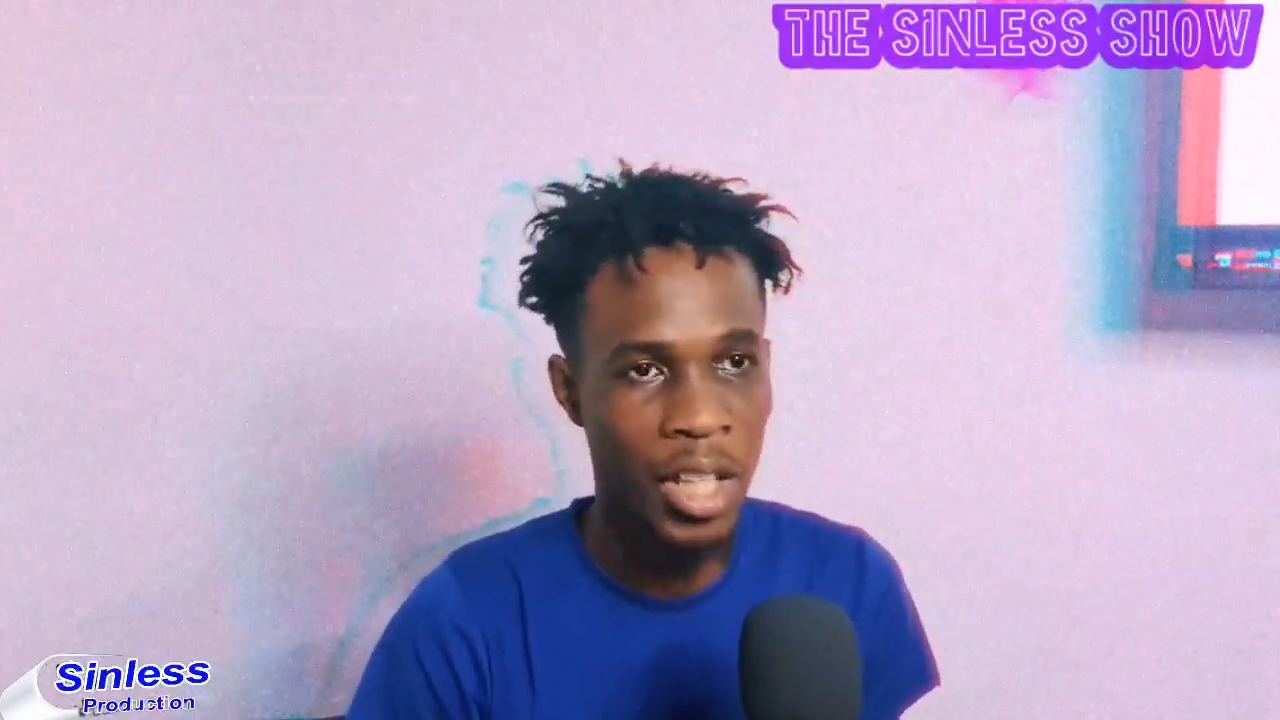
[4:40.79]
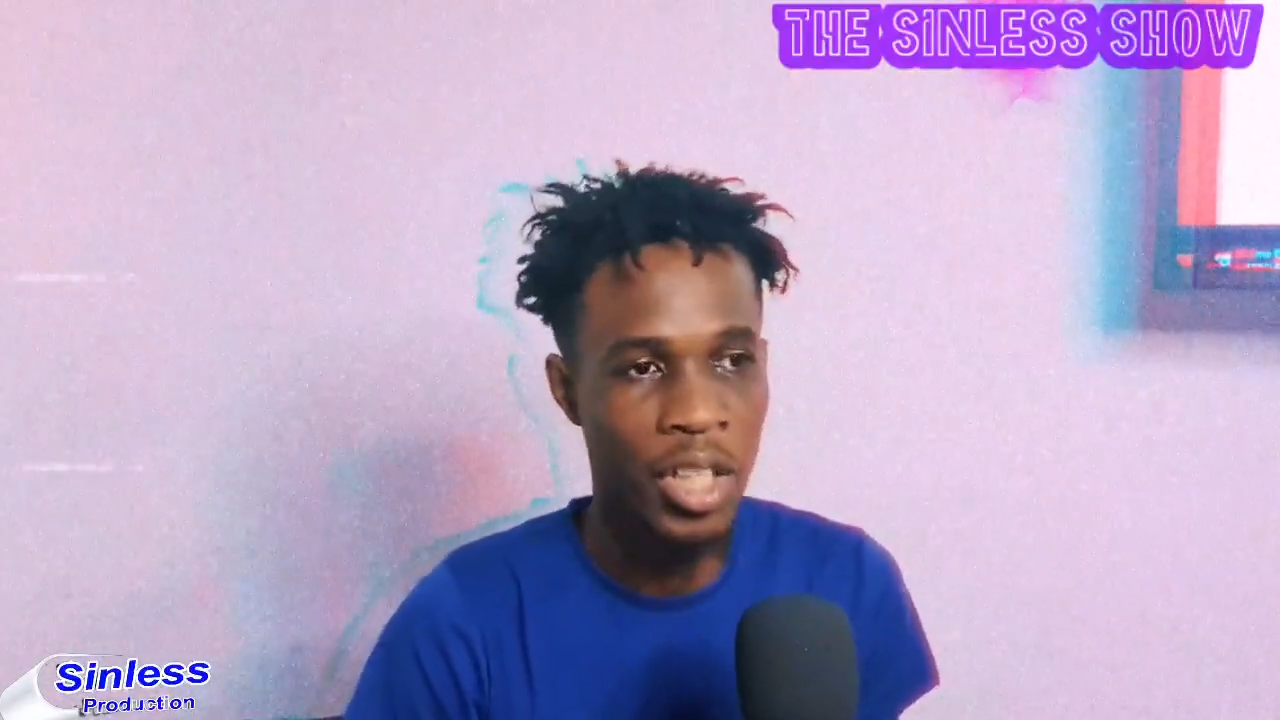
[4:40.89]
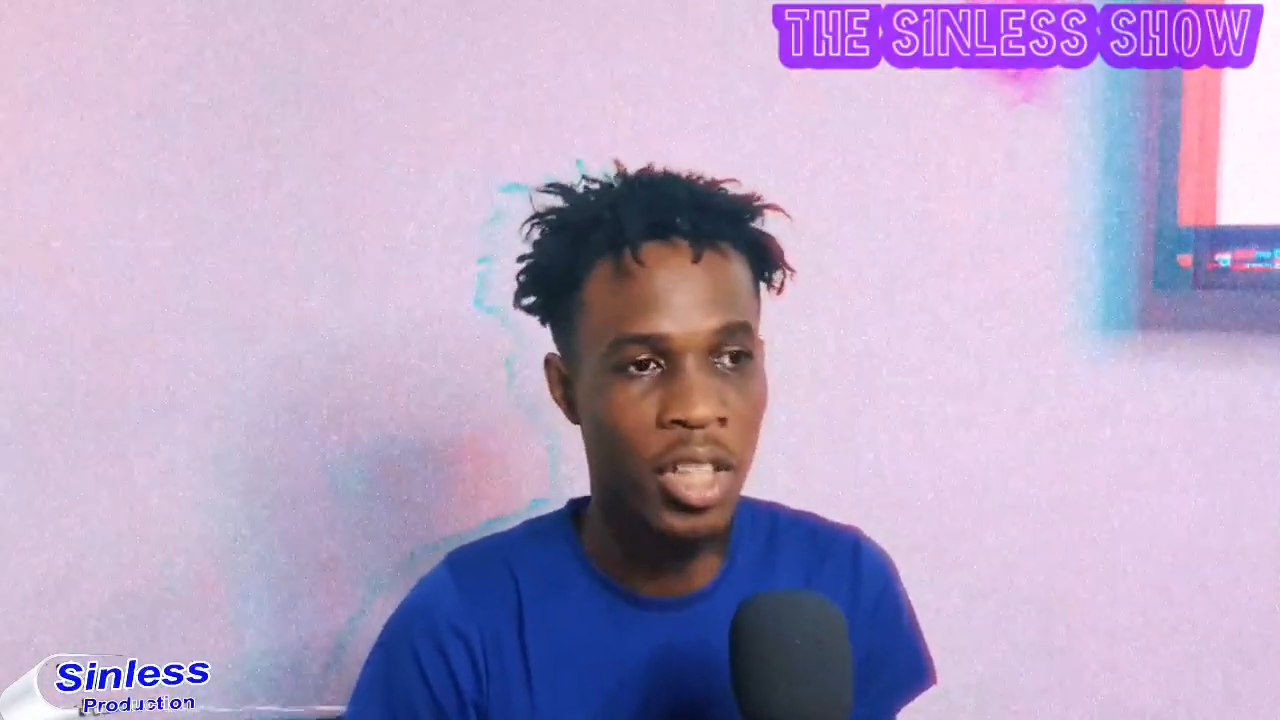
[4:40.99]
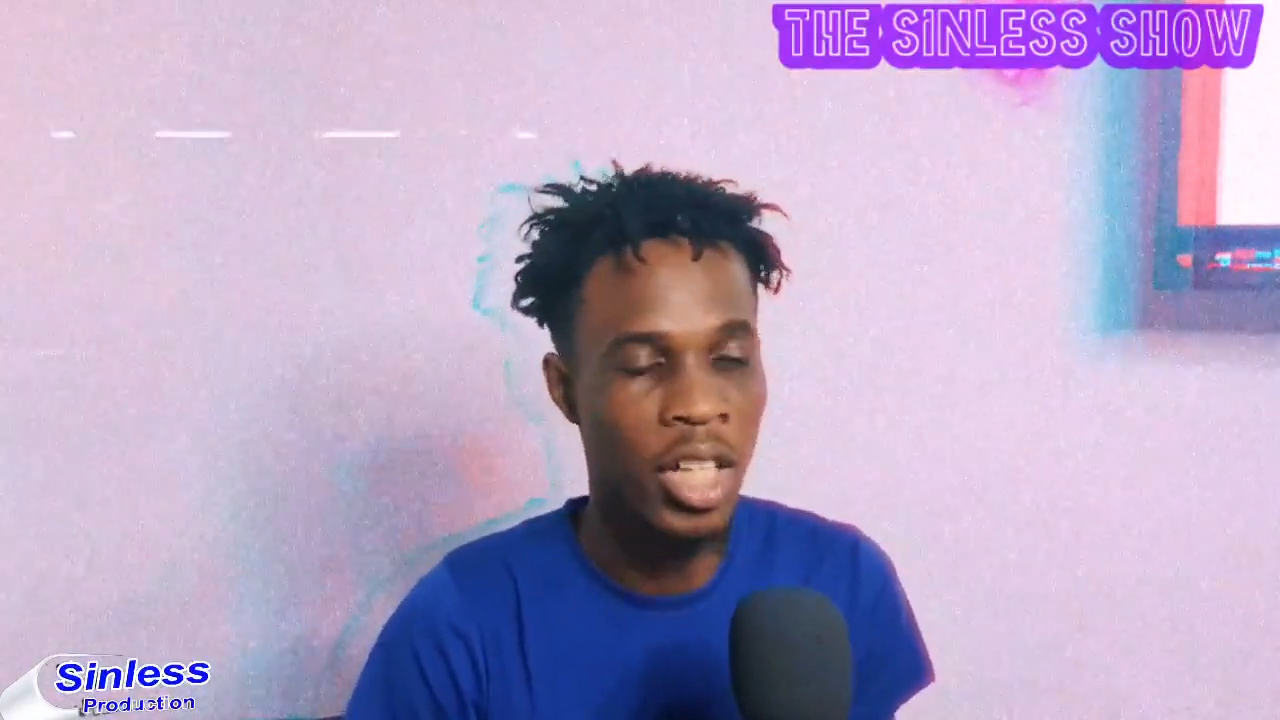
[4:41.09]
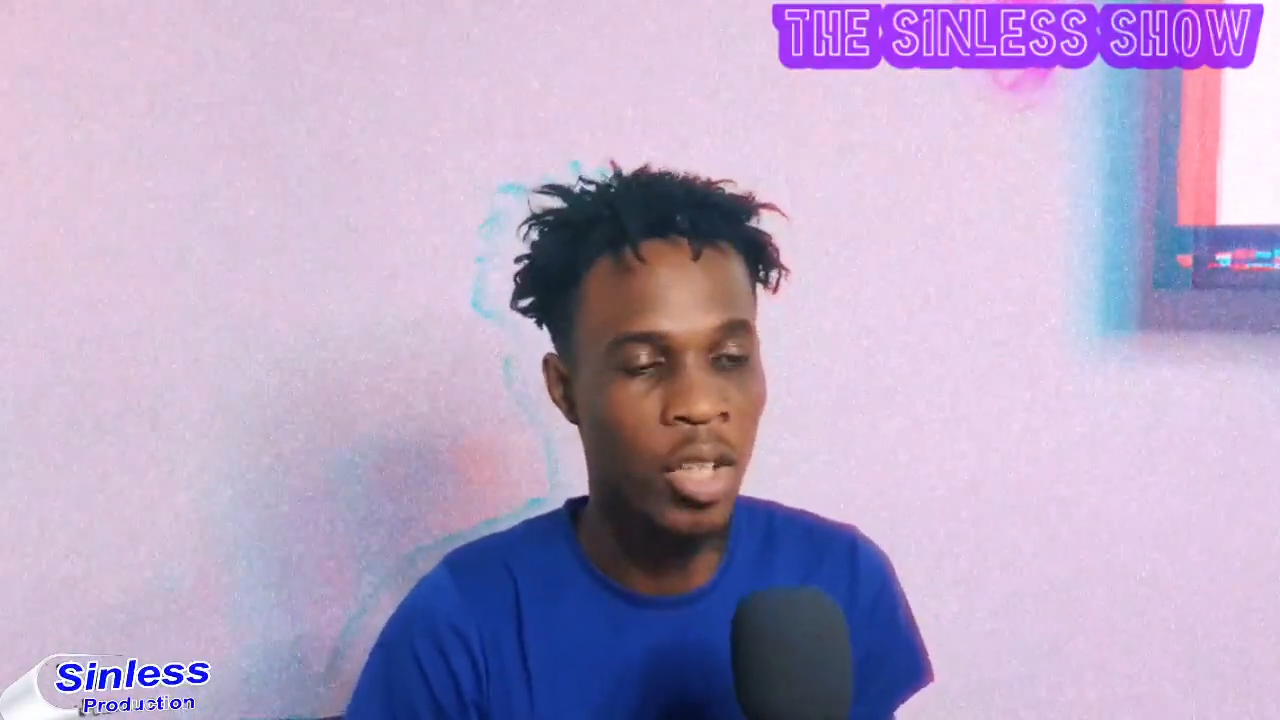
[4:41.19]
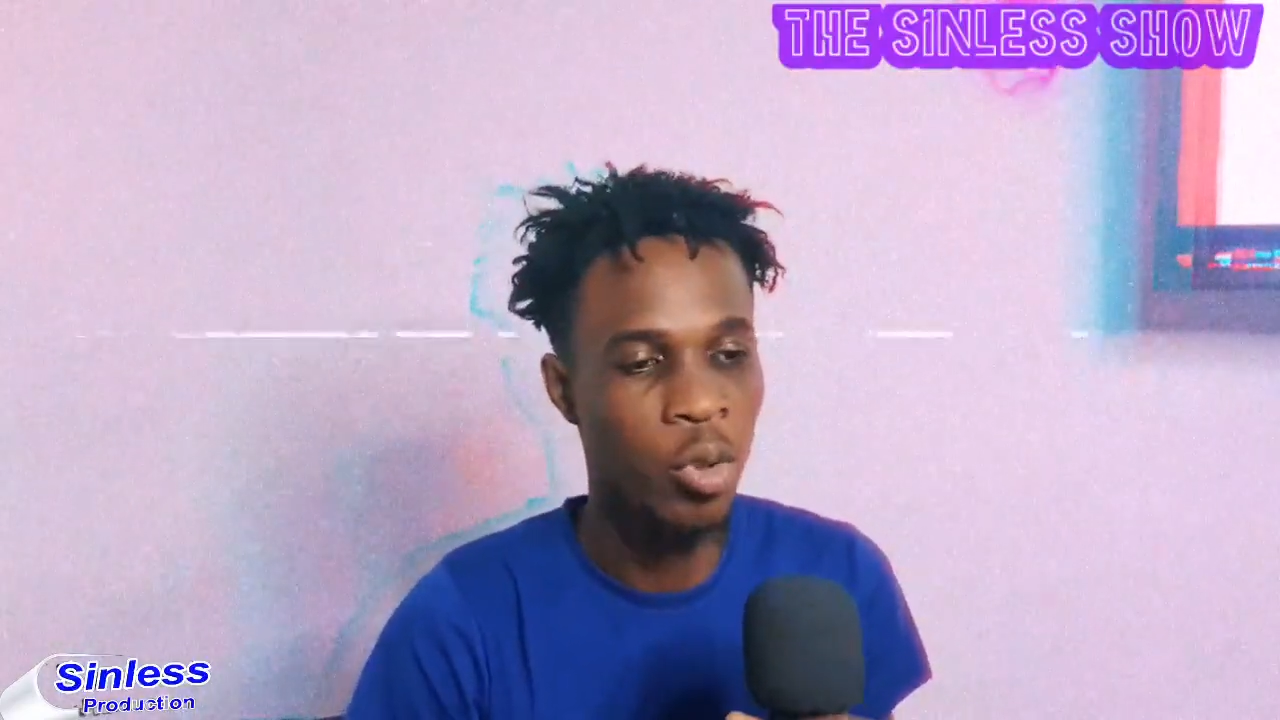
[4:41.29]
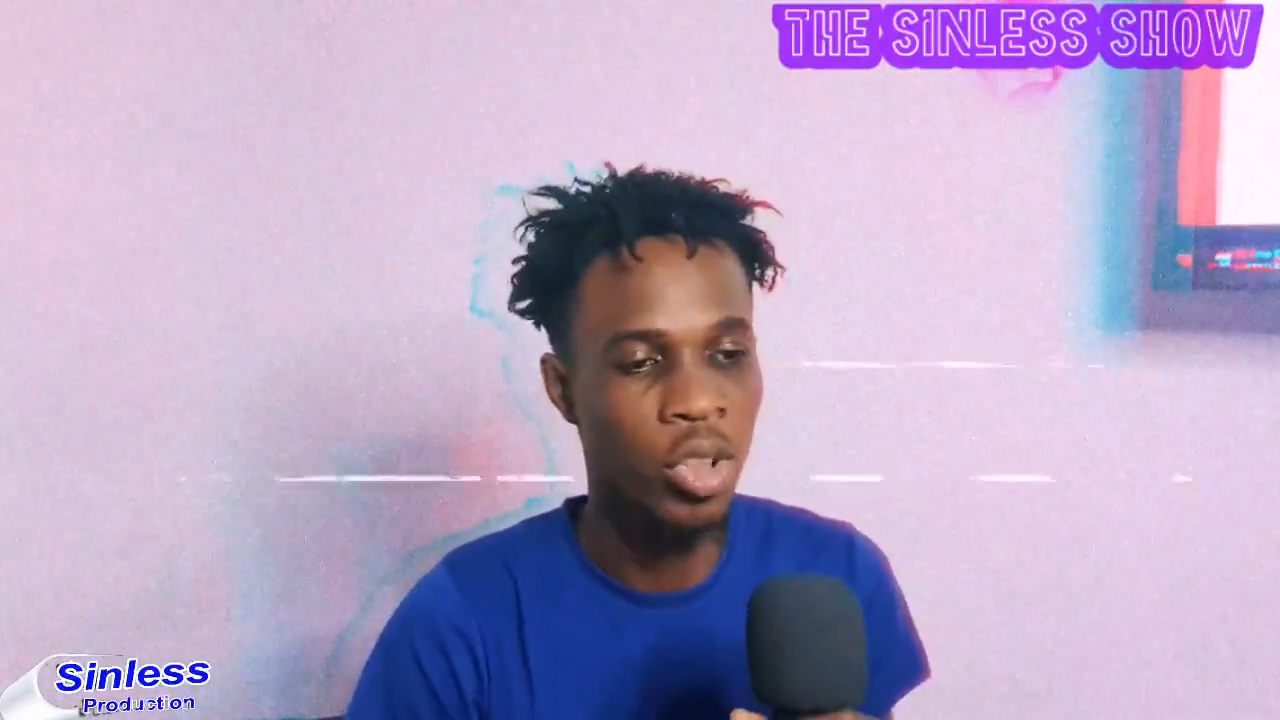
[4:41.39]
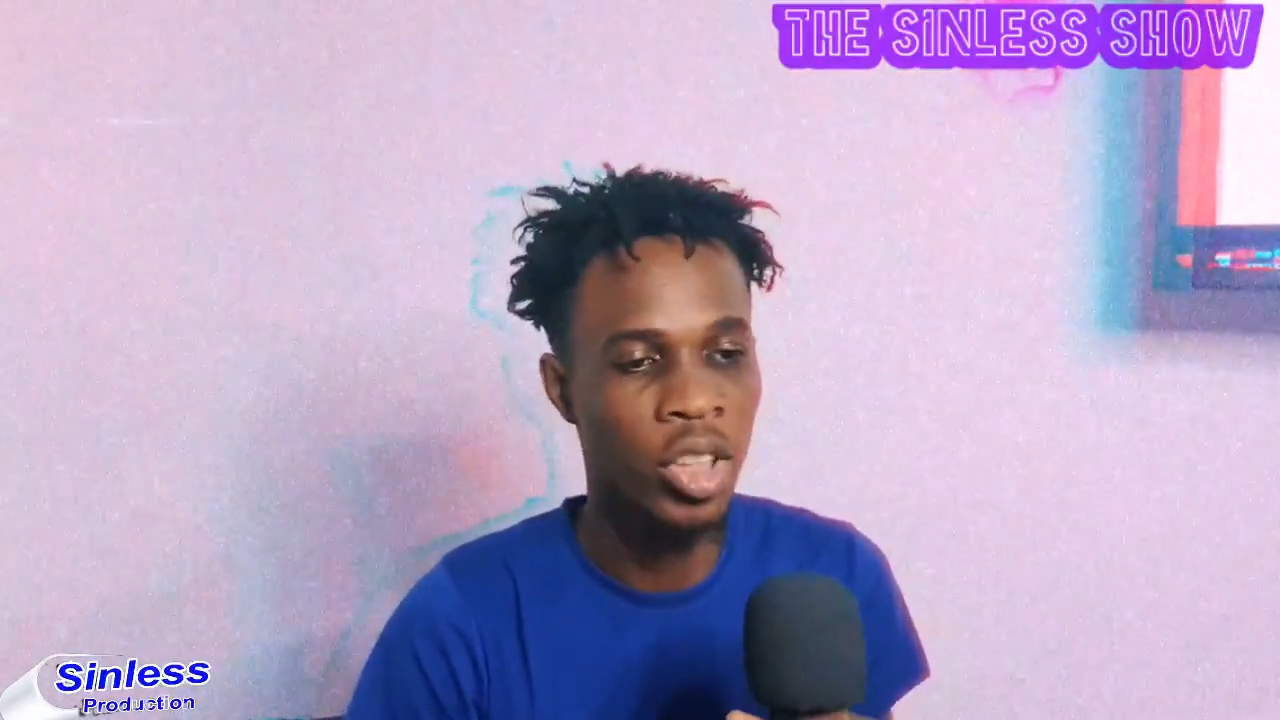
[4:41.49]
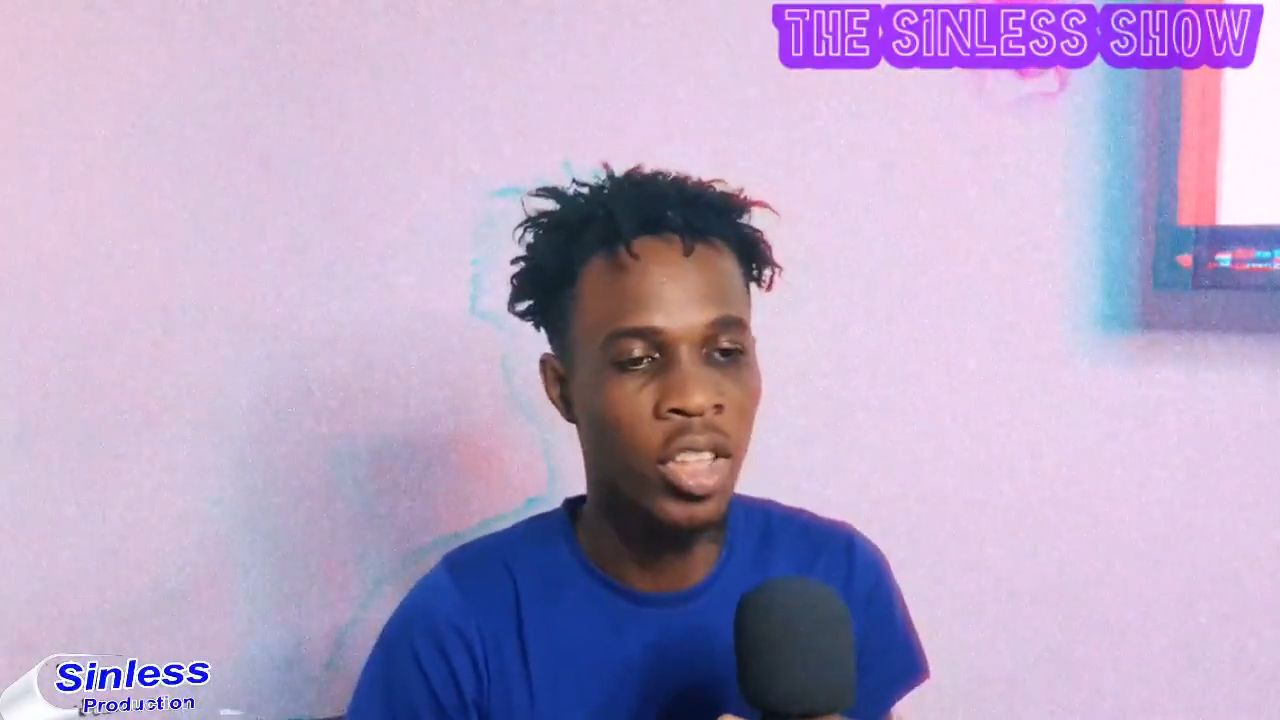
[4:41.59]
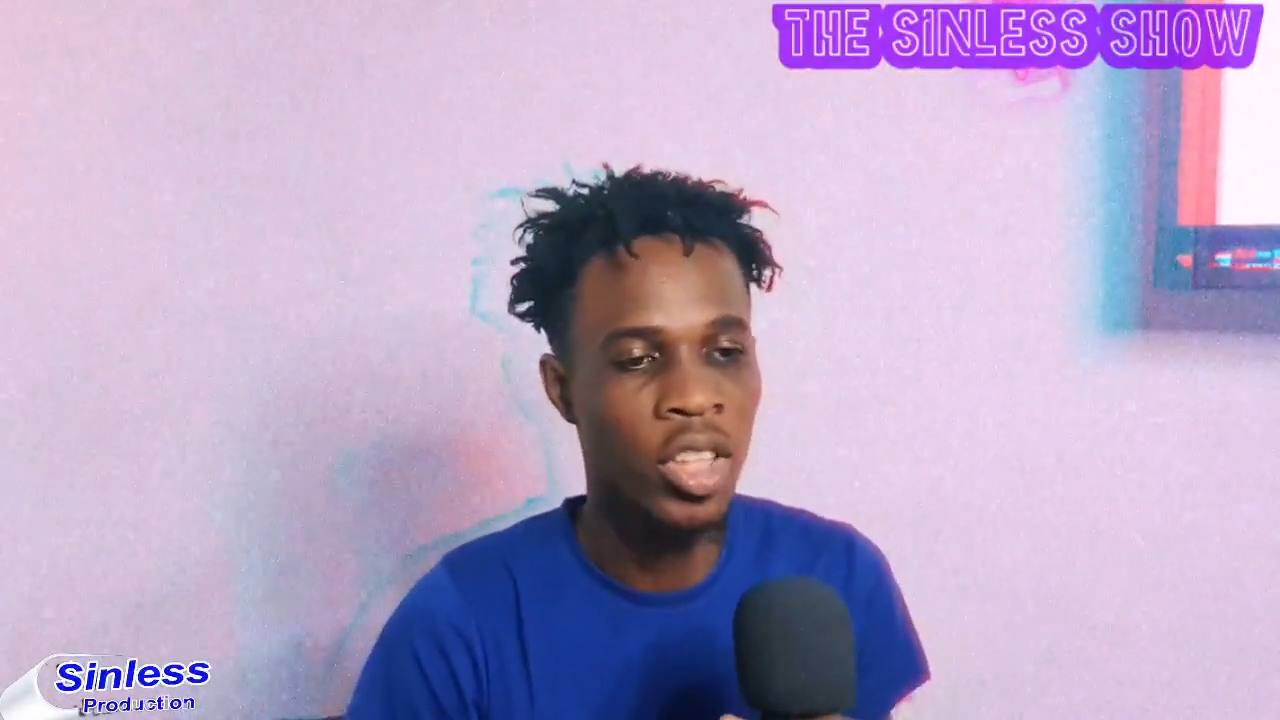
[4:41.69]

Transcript: that kind of crew,